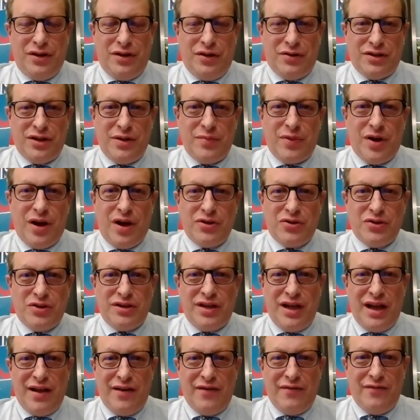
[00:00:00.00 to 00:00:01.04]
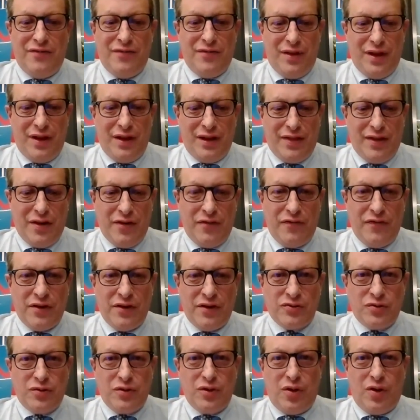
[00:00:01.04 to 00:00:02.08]
you know, some countries have like their
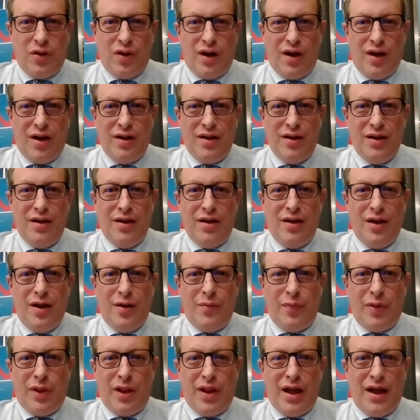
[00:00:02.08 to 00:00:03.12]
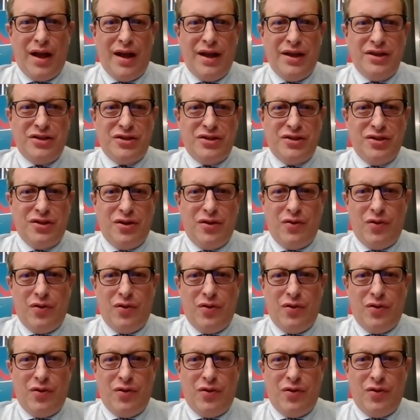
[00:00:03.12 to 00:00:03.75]
federal law applies